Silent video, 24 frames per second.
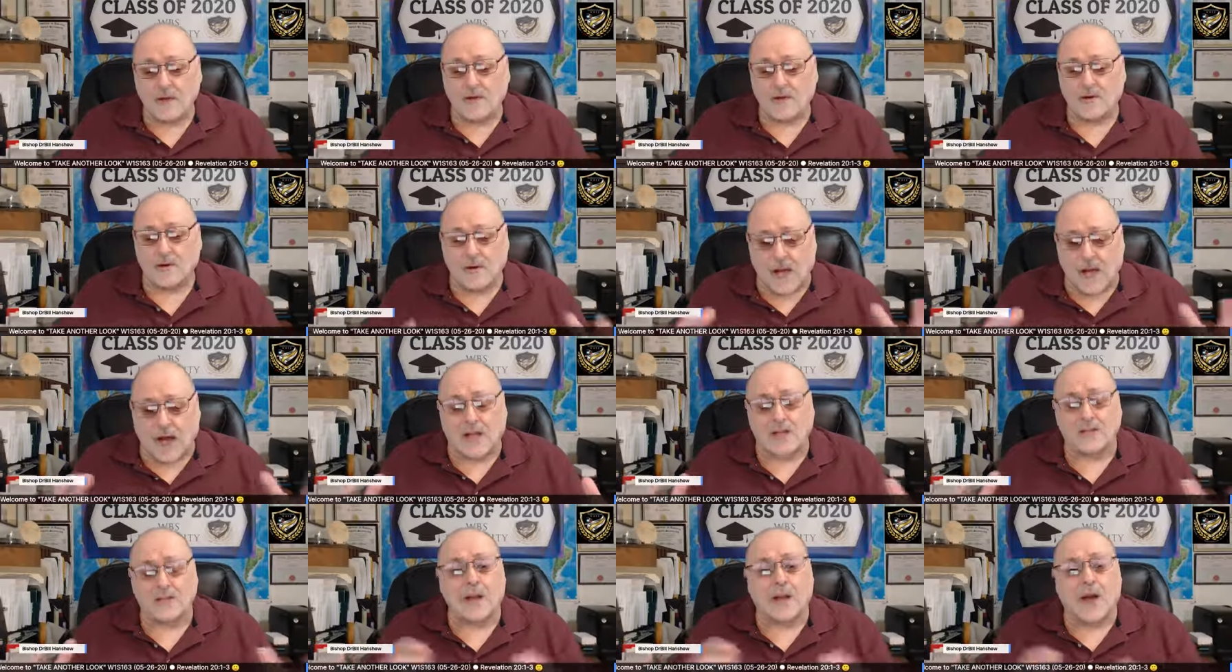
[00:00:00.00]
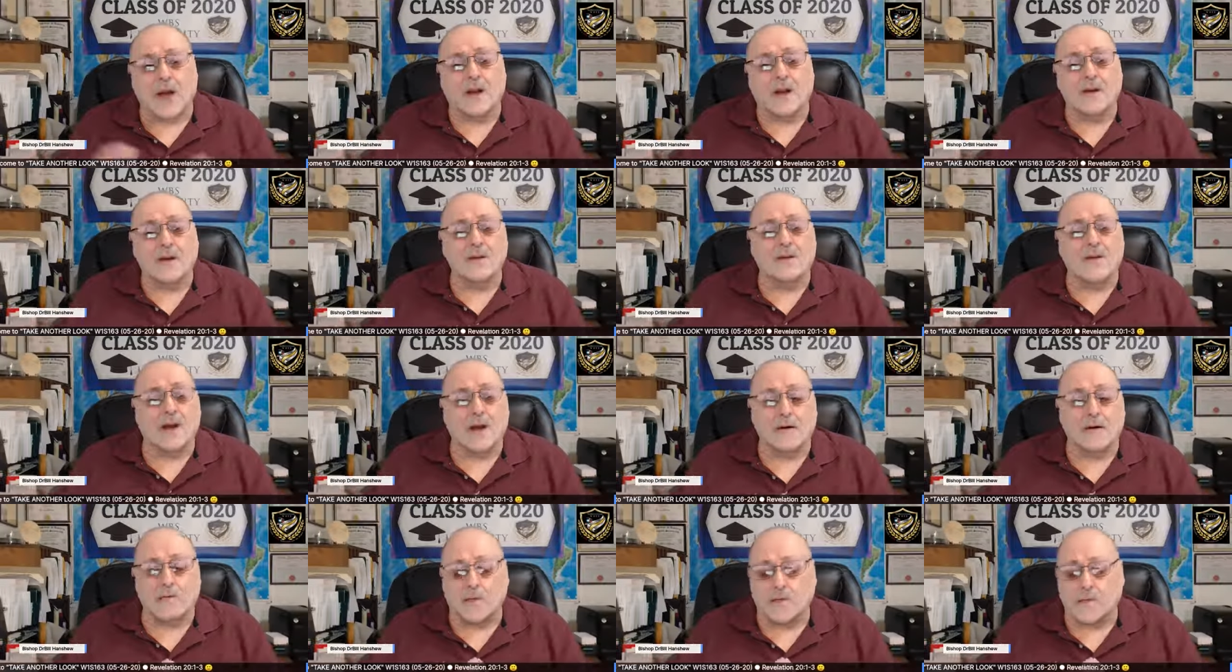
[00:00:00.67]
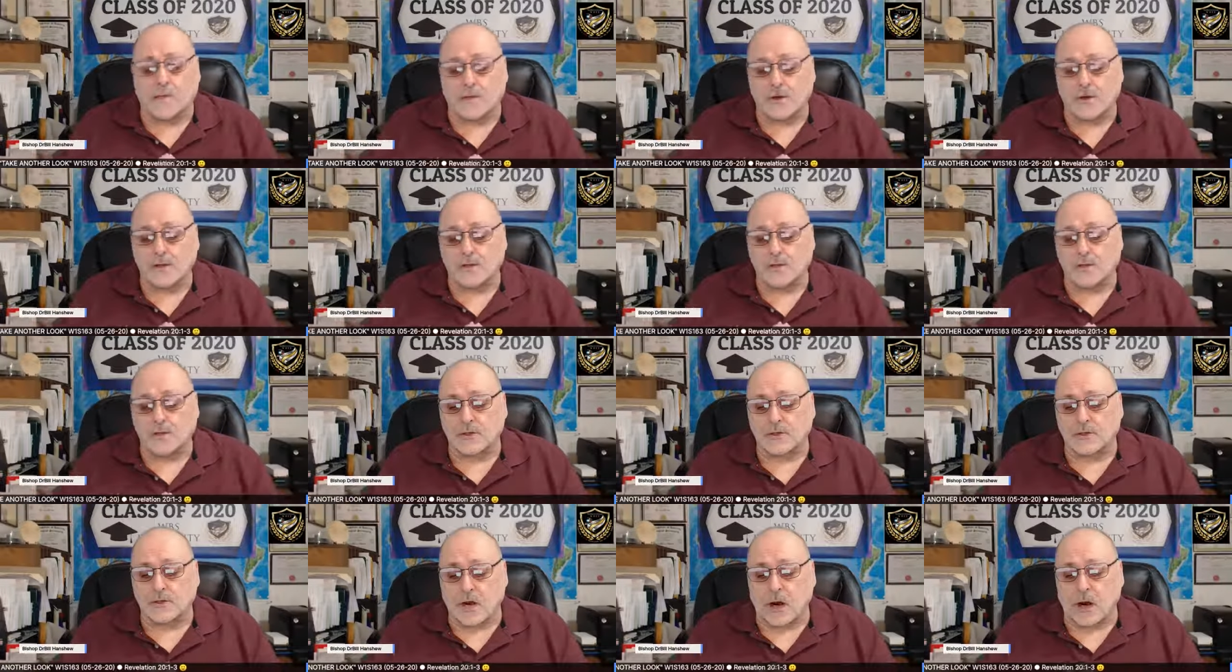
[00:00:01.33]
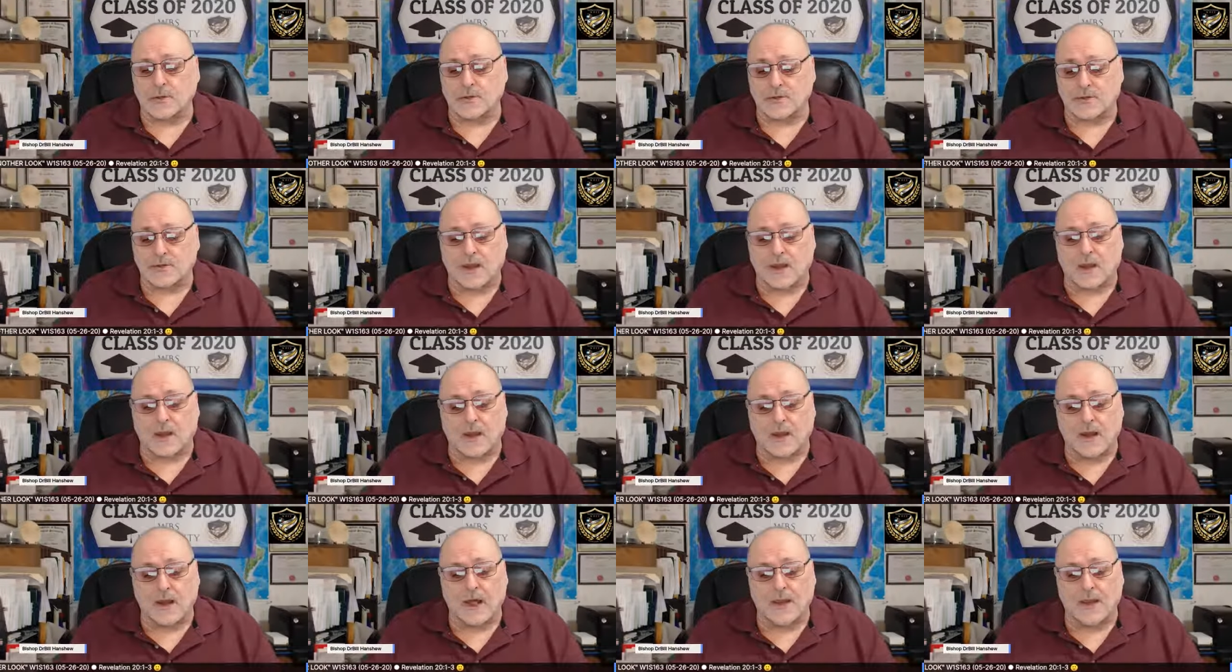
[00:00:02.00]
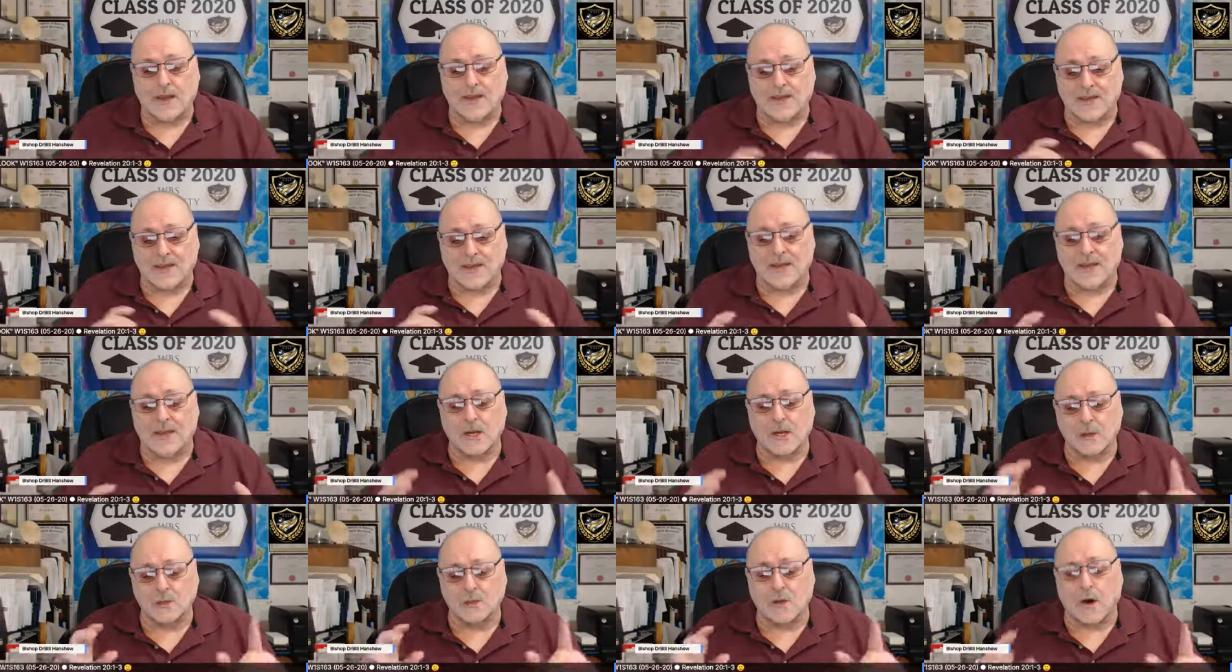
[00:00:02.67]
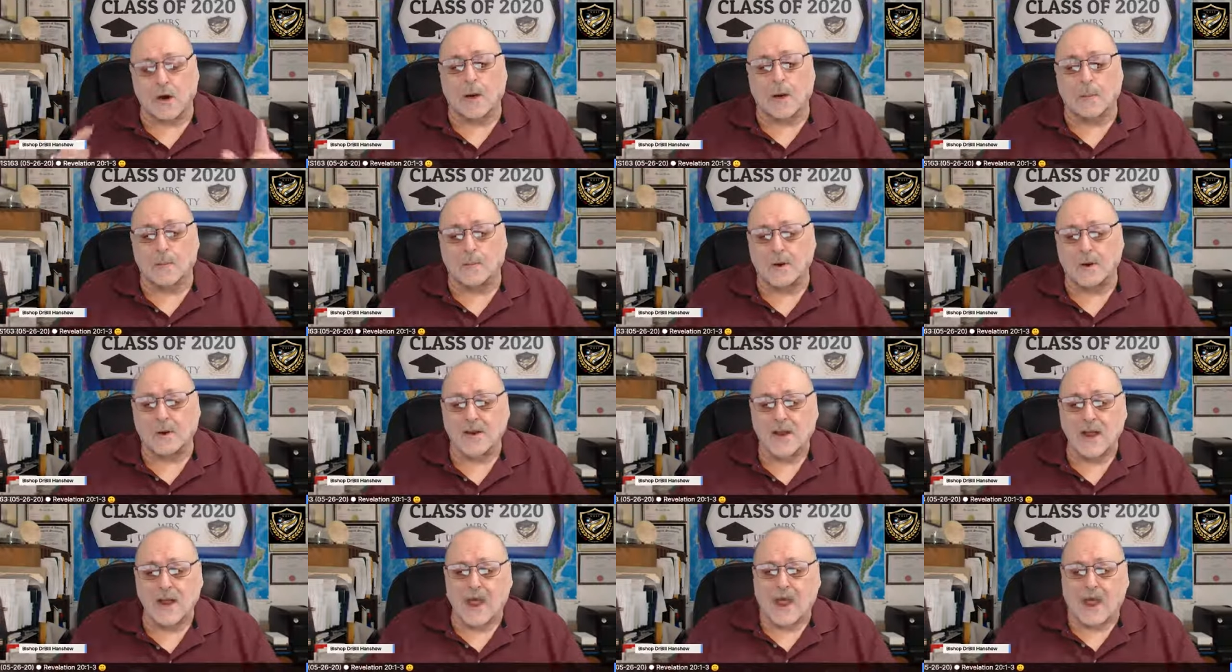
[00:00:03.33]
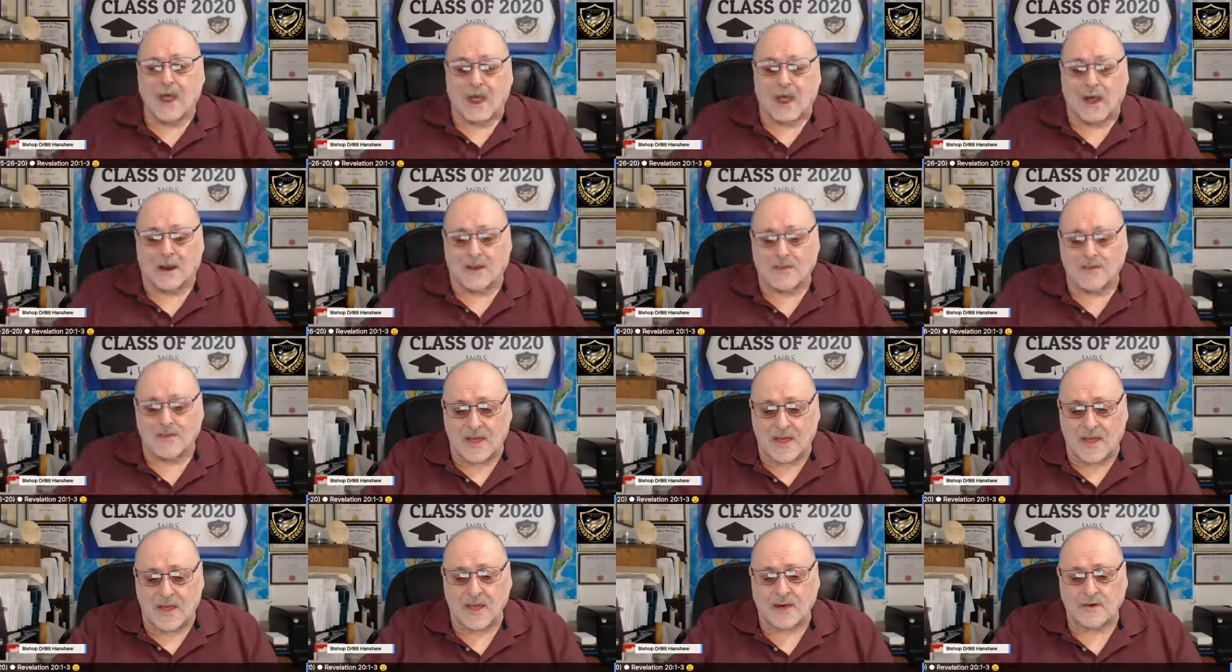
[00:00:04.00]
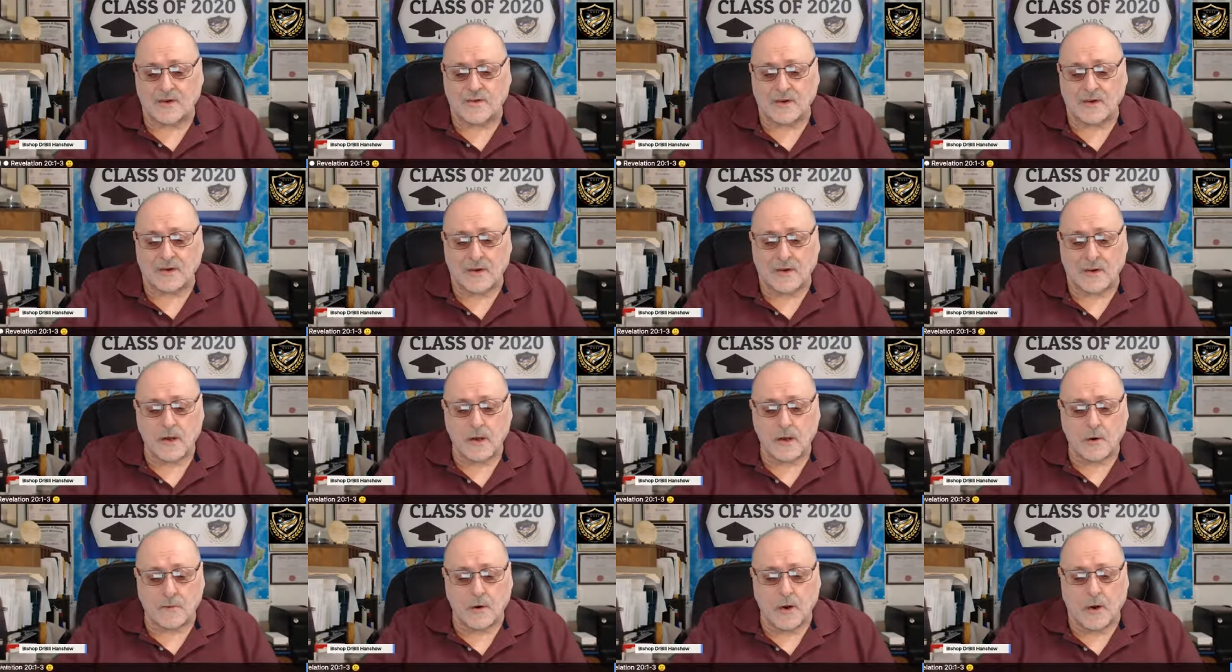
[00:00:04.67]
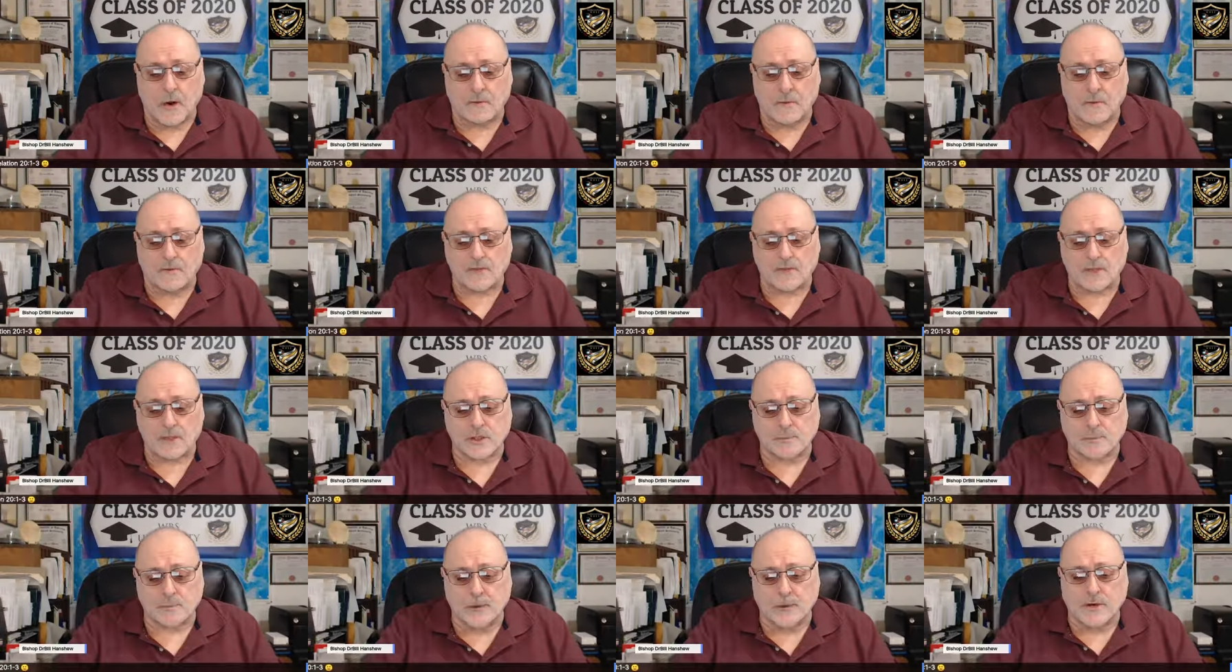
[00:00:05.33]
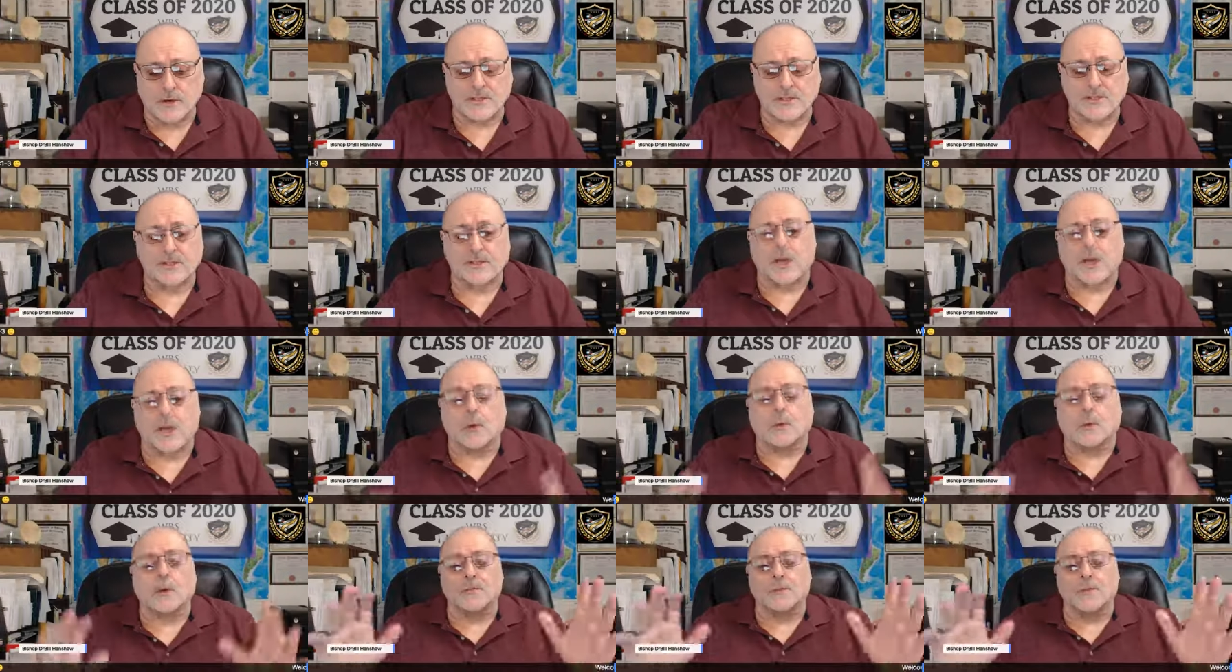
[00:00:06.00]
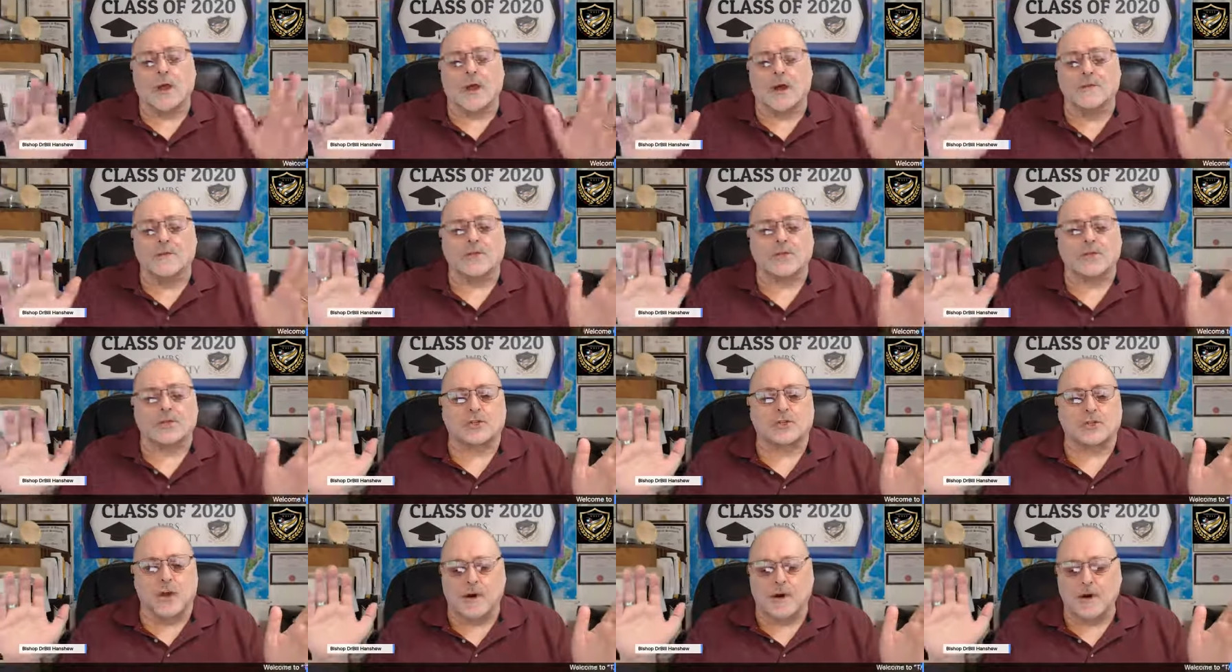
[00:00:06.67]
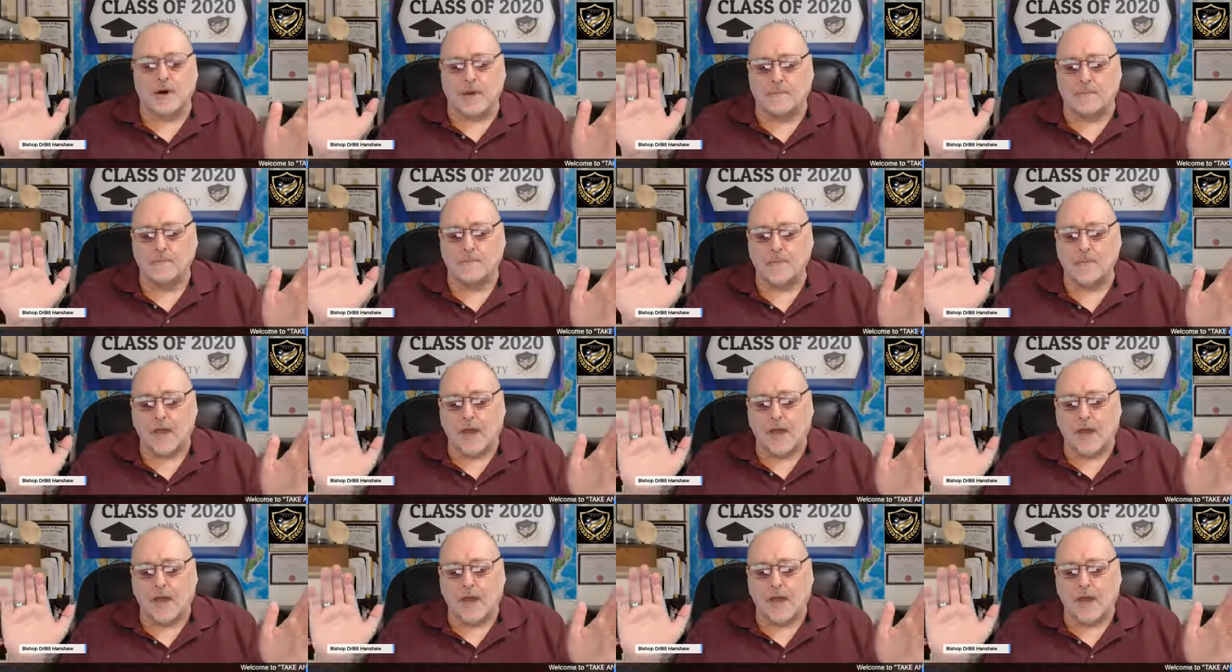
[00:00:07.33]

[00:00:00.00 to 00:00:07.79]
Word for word: But God's got a new level for us to start thinking like kings who operate out of the heavenly realm of spirit. Stick with me on this journey